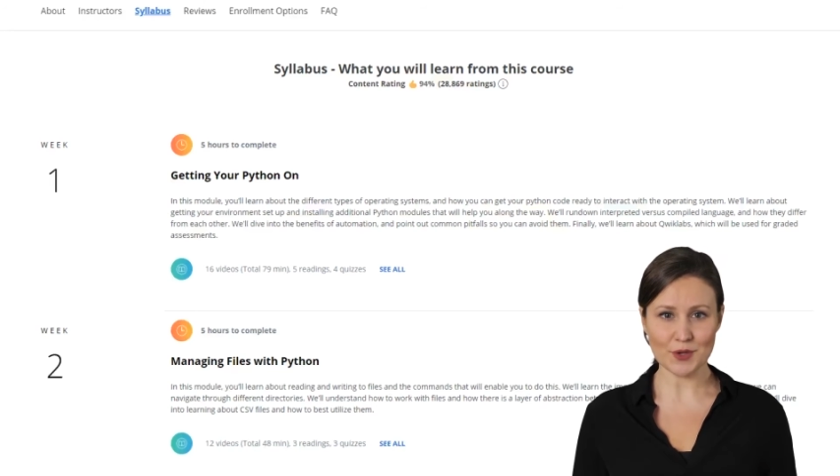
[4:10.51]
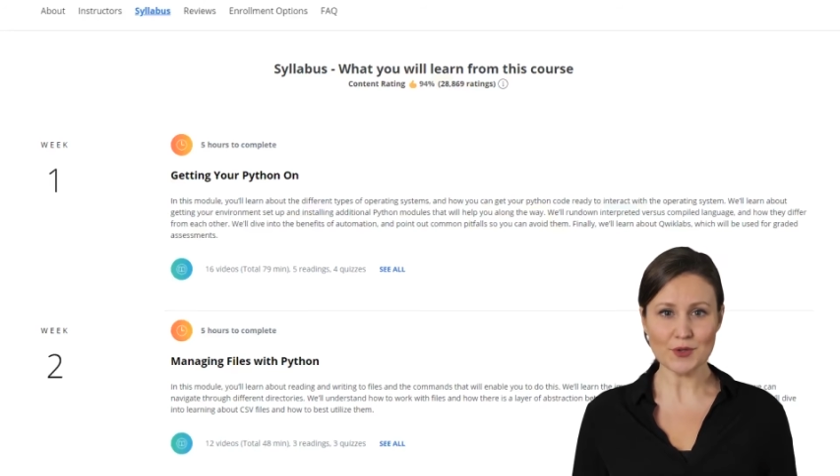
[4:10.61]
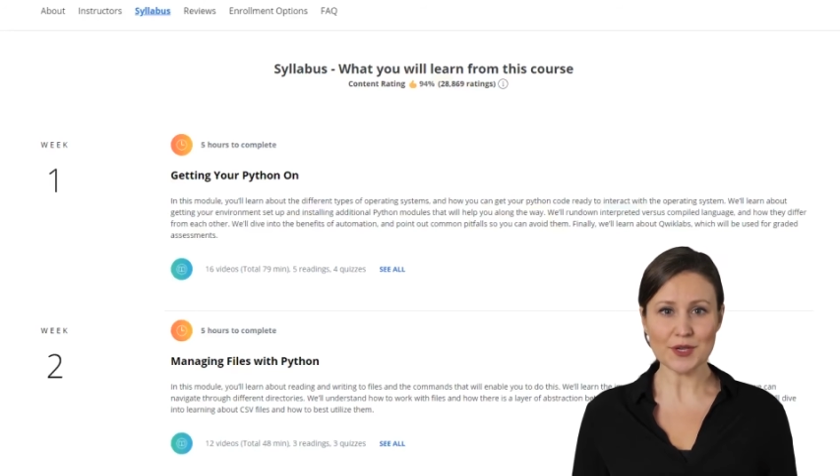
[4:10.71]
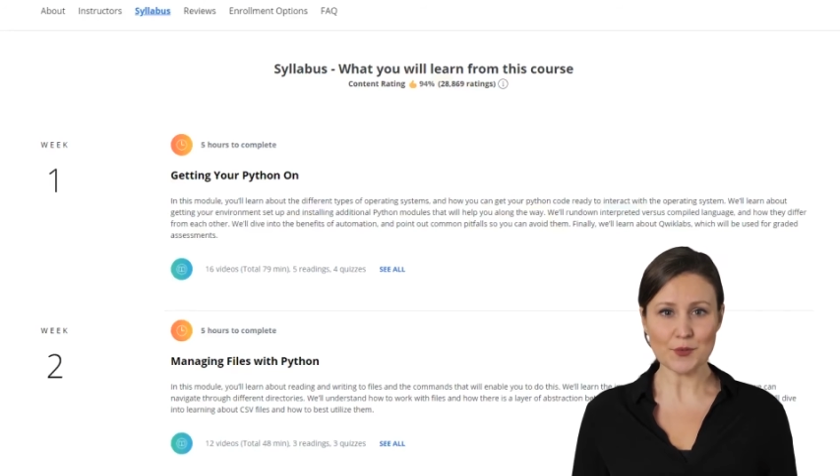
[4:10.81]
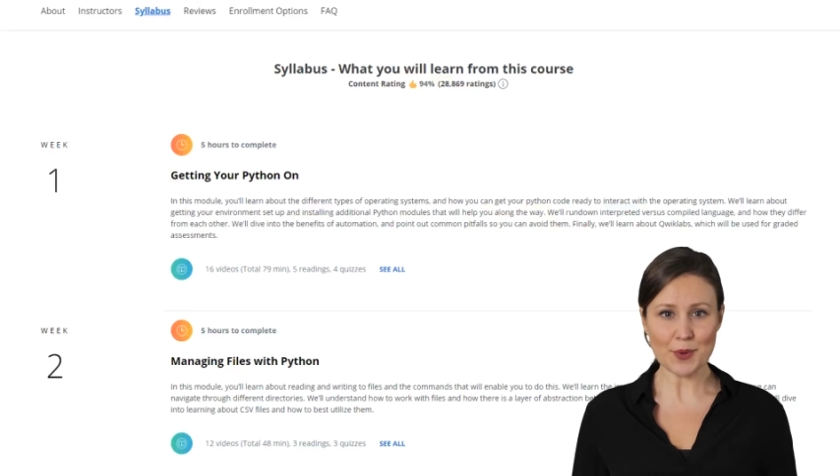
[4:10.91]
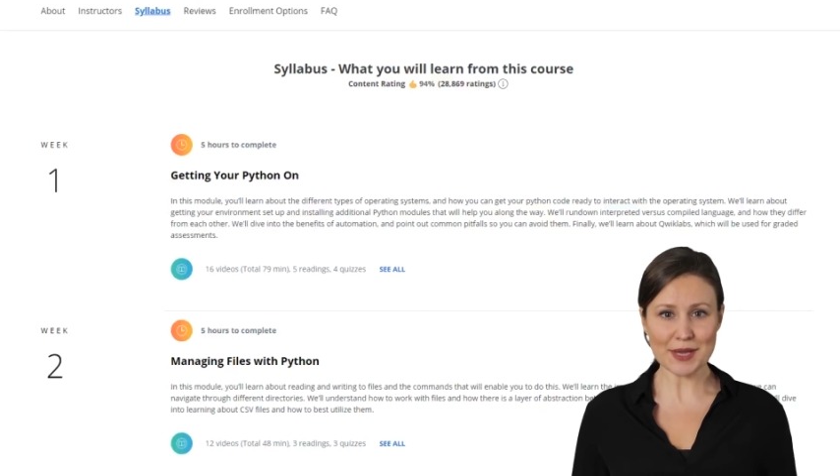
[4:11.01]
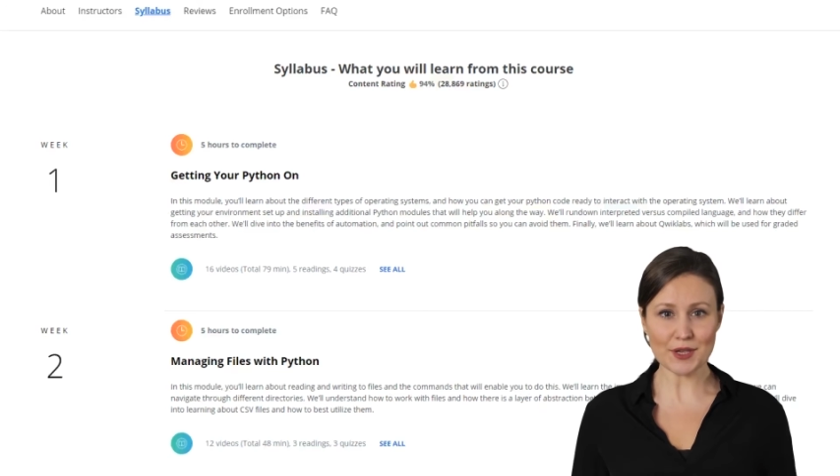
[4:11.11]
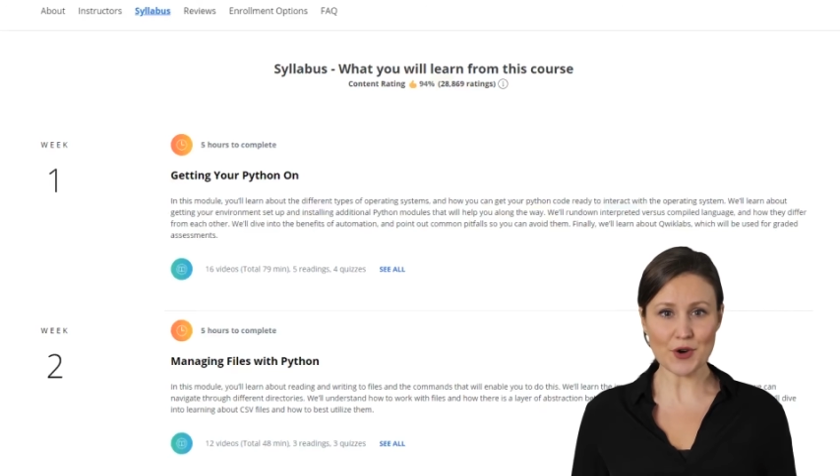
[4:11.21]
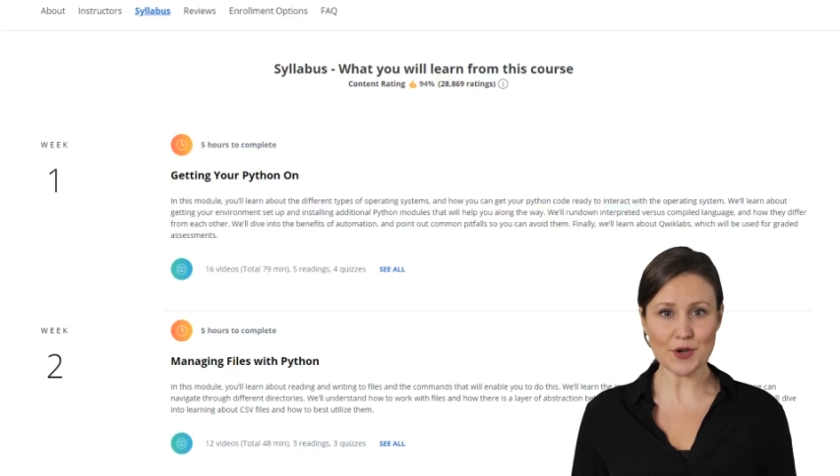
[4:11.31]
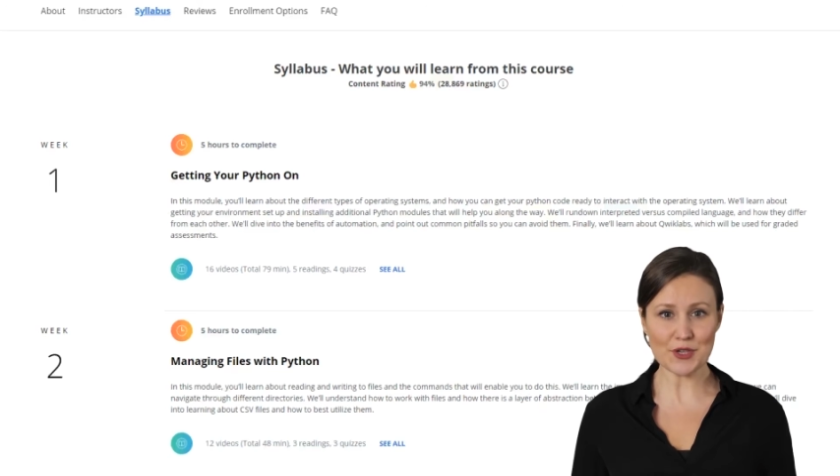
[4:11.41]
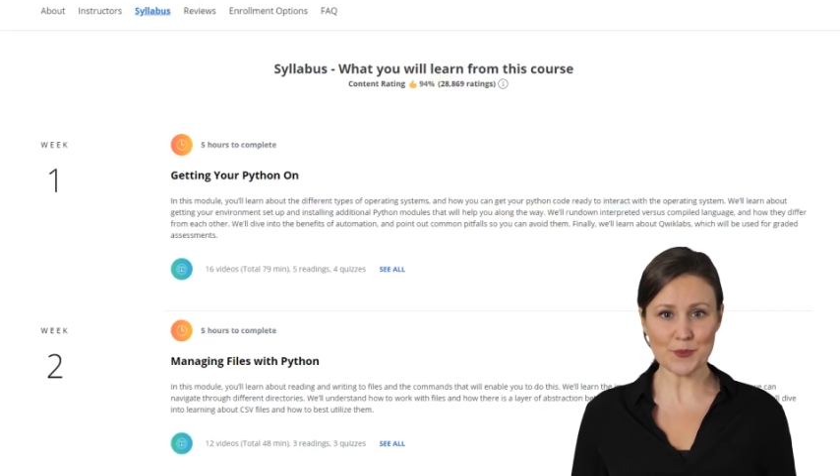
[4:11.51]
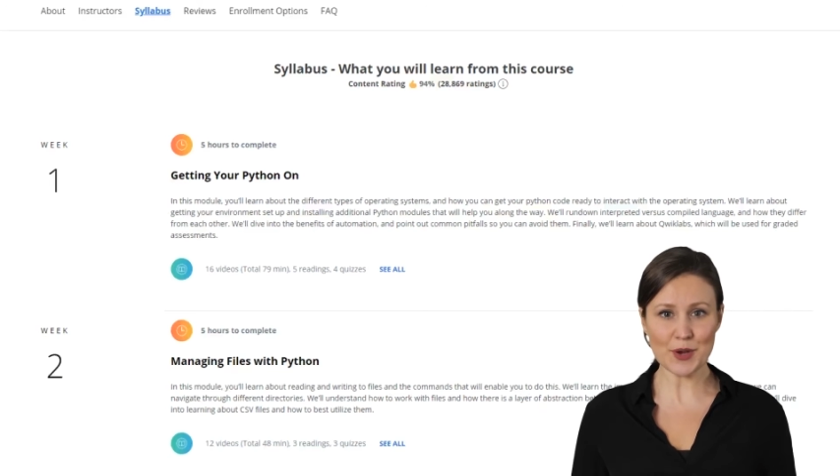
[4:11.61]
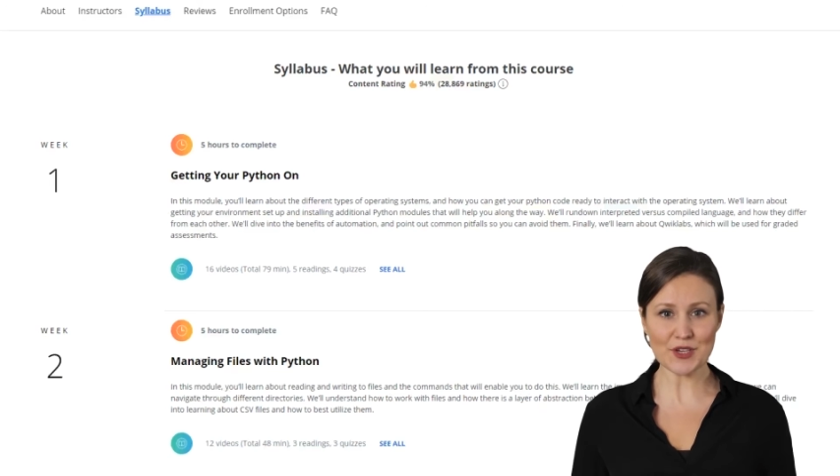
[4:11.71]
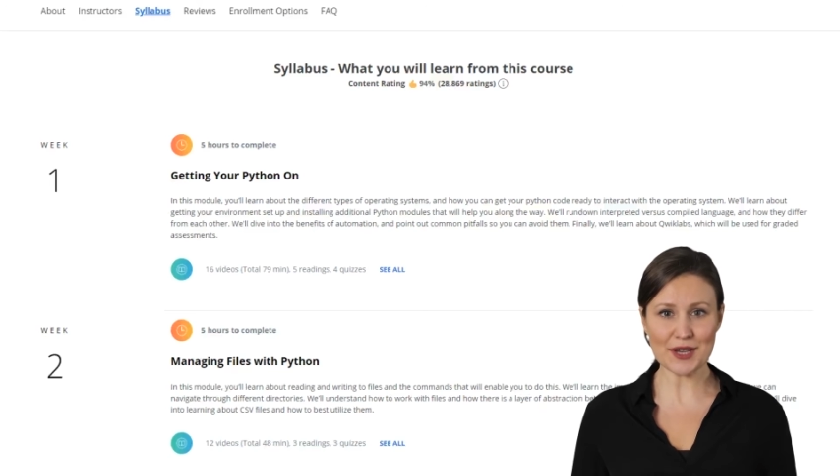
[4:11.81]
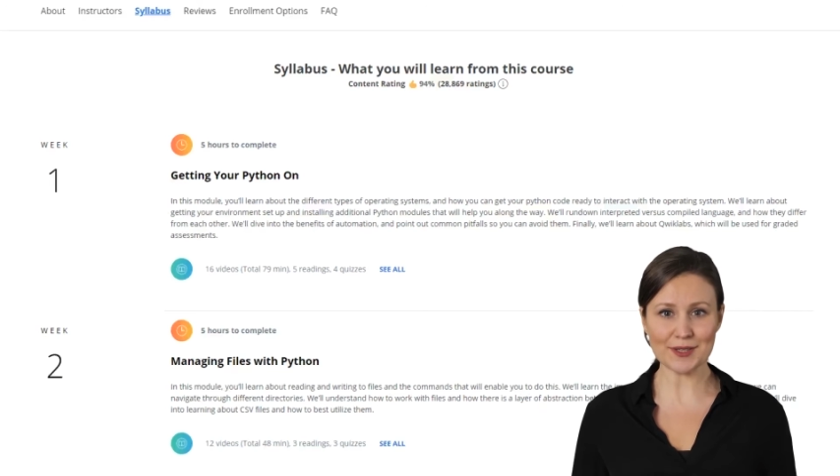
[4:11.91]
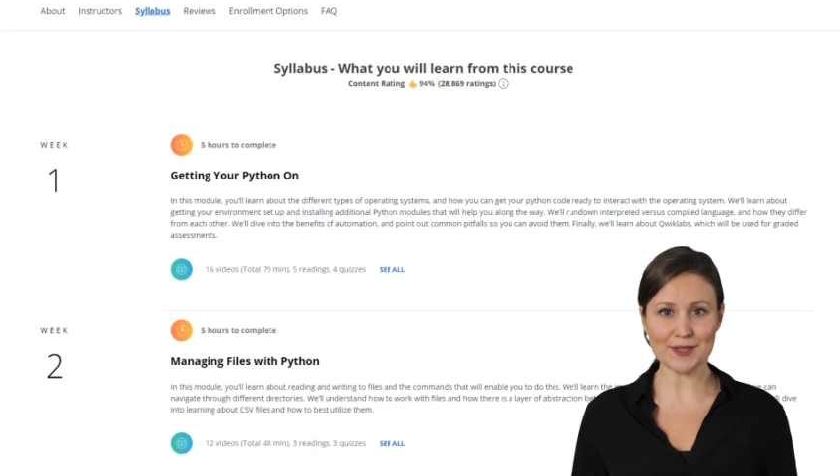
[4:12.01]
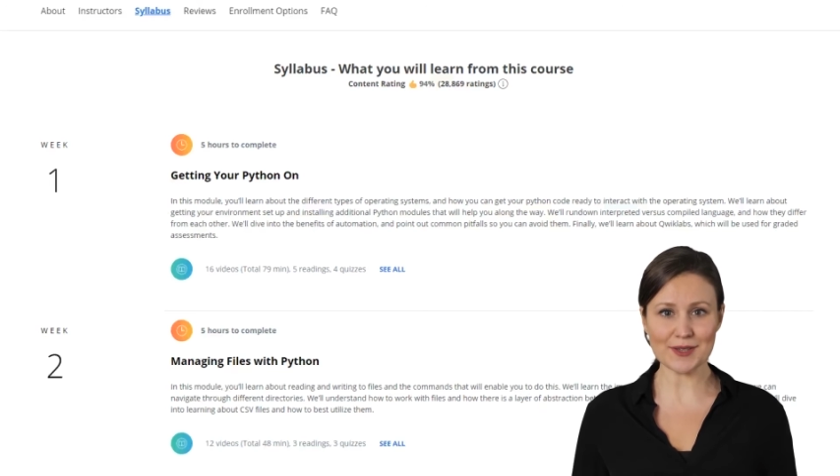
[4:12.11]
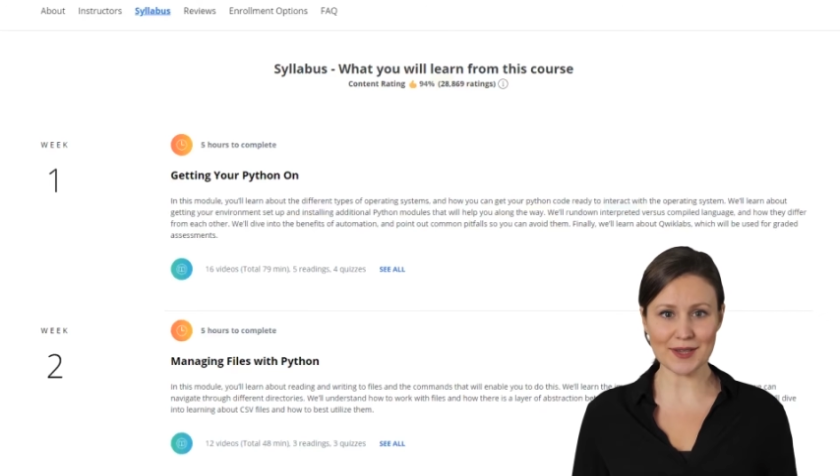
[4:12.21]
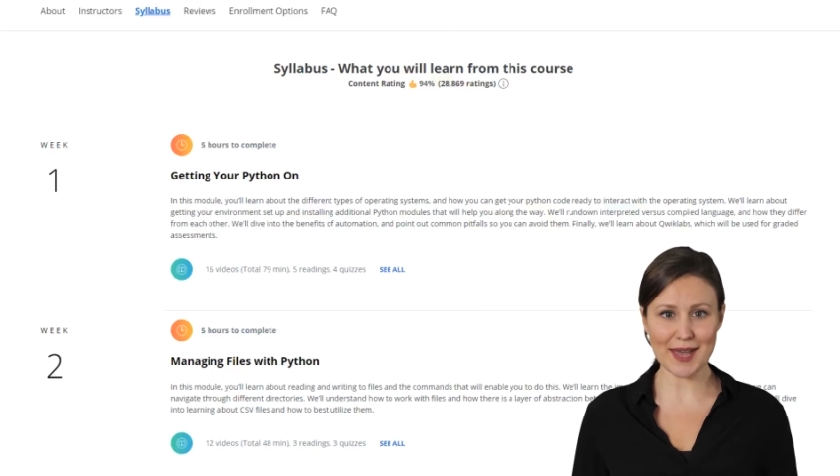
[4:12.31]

using regular expressions,